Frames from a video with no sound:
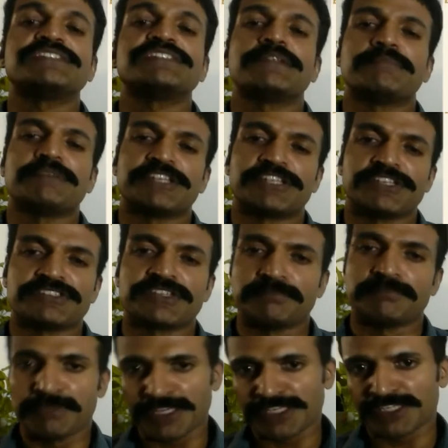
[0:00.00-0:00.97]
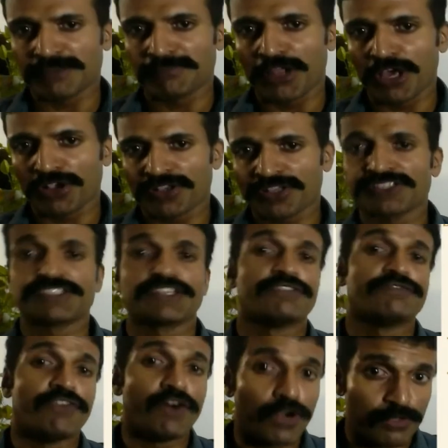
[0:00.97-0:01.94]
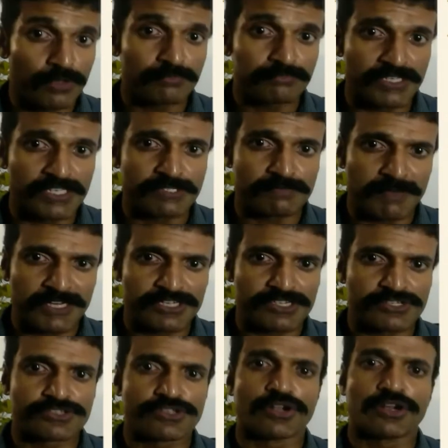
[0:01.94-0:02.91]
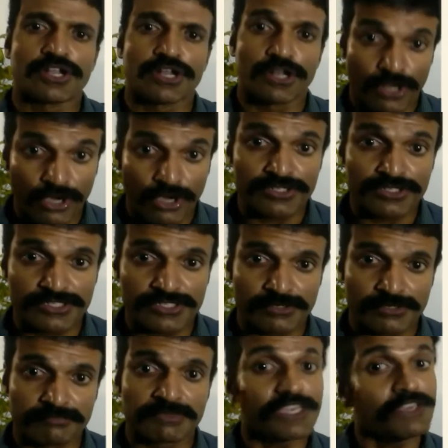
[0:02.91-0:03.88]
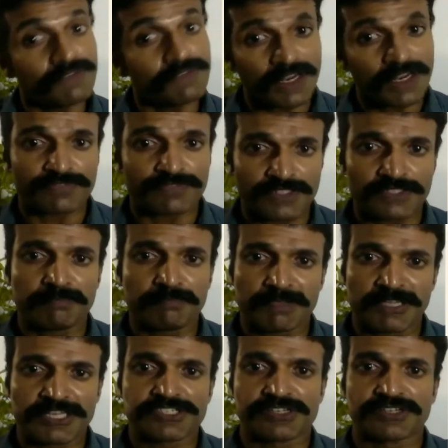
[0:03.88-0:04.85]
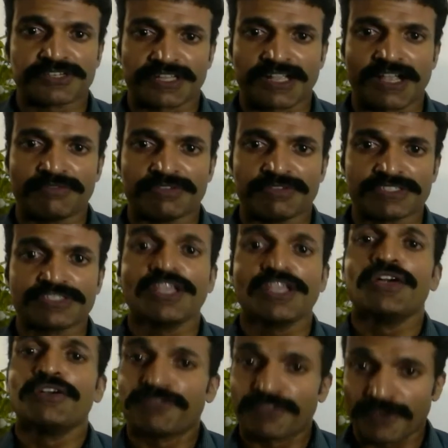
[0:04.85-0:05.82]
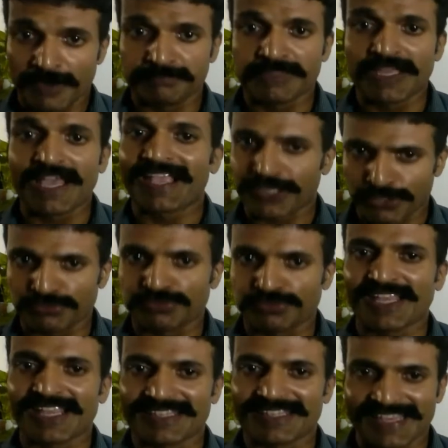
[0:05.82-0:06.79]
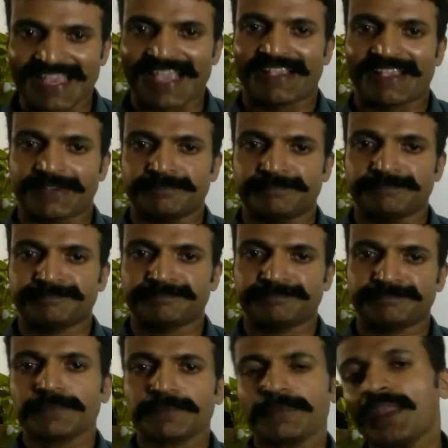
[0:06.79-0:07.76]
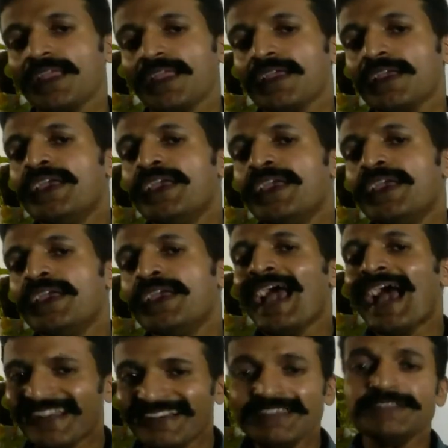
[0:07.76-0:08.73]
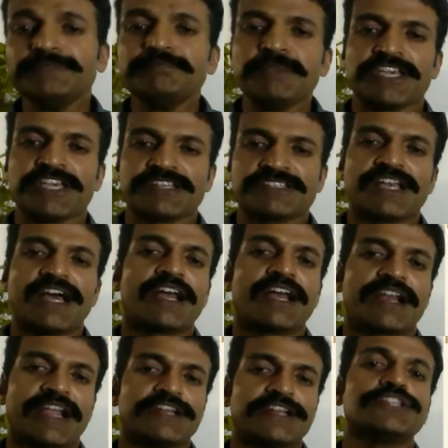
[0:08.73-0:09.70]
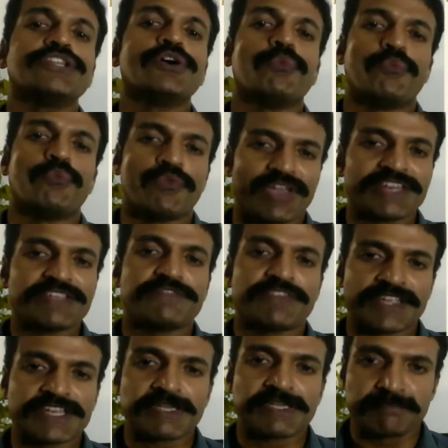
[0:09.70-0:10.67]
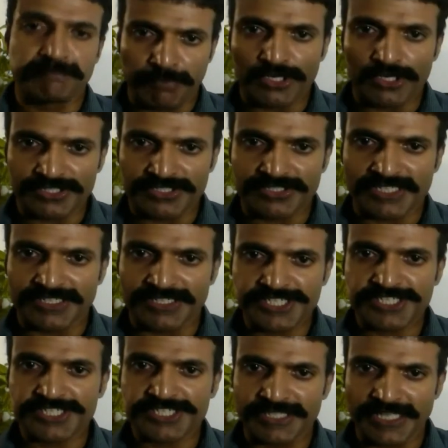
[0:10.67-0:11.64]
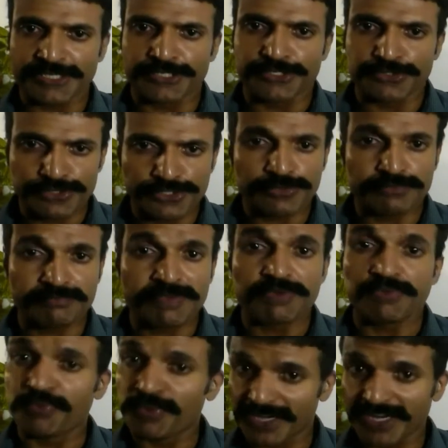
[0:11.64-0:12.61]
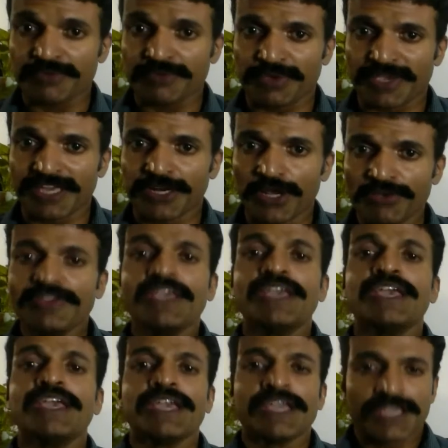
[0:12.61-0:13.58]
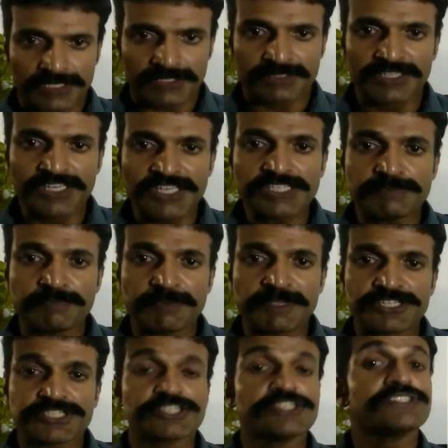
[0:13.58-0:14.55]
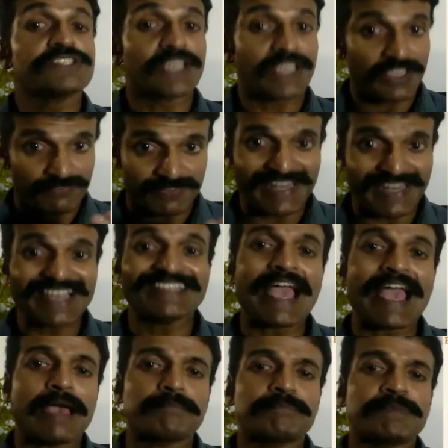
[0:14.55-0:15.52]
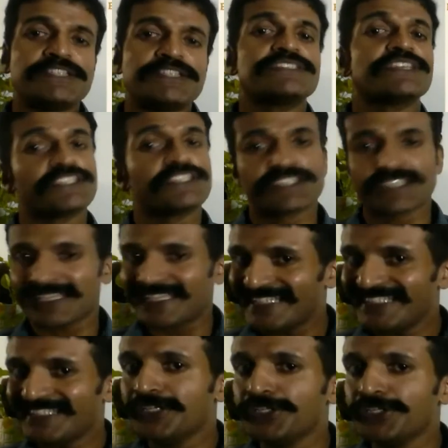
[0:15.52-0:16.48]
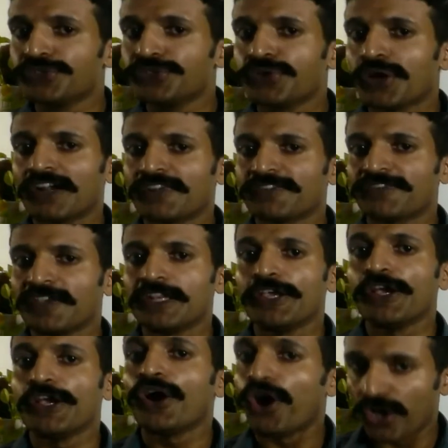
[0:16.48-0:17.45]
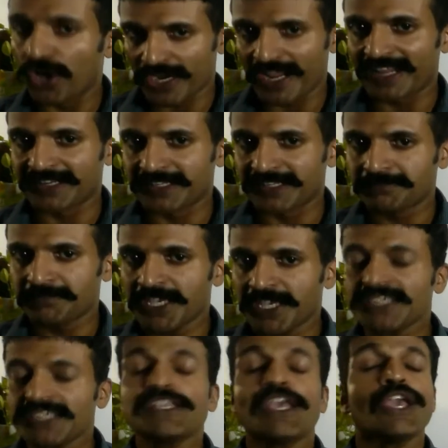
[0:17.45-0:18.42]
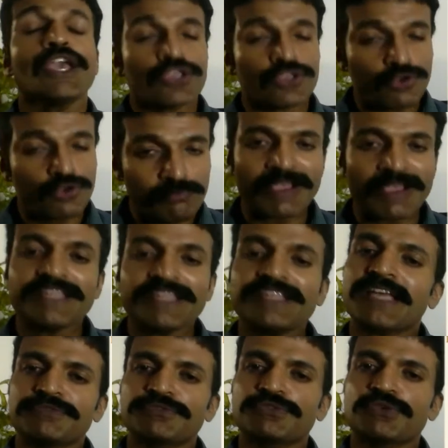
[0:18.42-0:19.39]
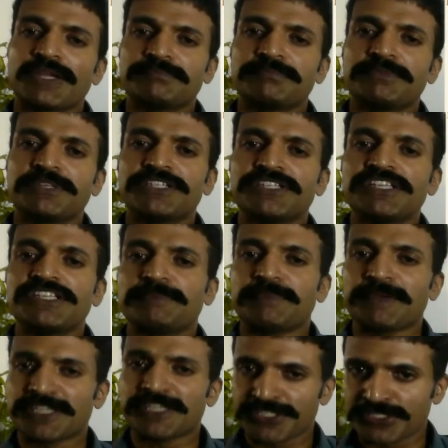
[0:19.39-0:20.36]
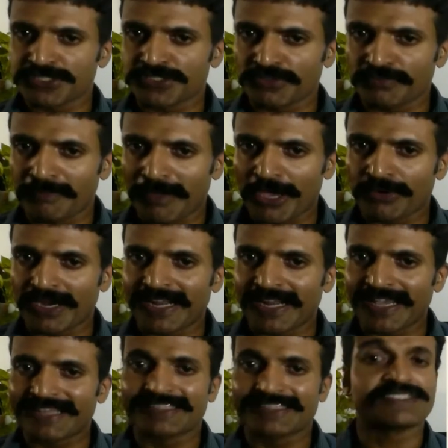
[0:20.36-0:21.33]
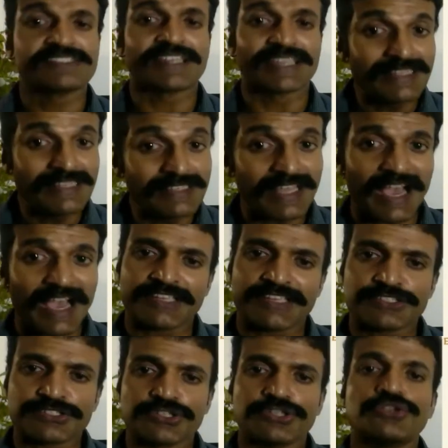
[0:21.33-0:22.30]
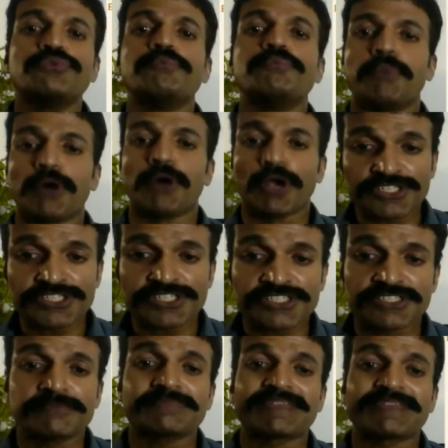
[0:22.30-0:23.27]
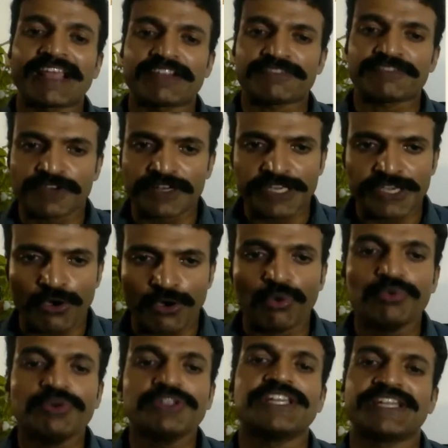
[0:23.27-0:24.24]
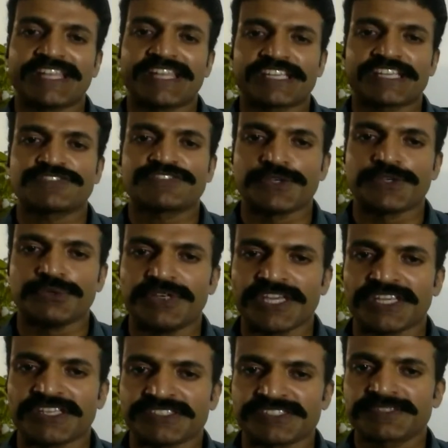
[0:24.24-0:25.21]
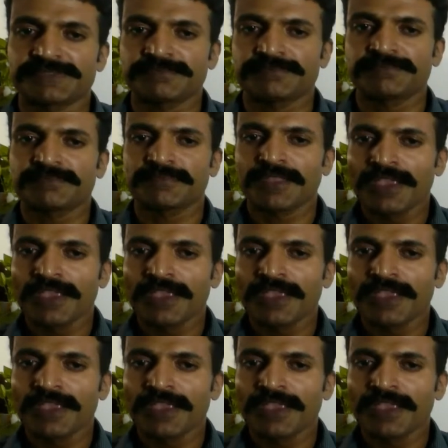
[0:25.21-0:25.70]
ACE inhibitors and beta blockers and follow up these patients on a long term, even after the patient recovers from the acute attack. Arrhythmias are another very, very important condition that you should be very aware of. In these patients, if death happens, it's either due to heart failure or arrhythmias. You might have to admit these patients of myocarditis in the ICU, monitor them carefully over the next few days.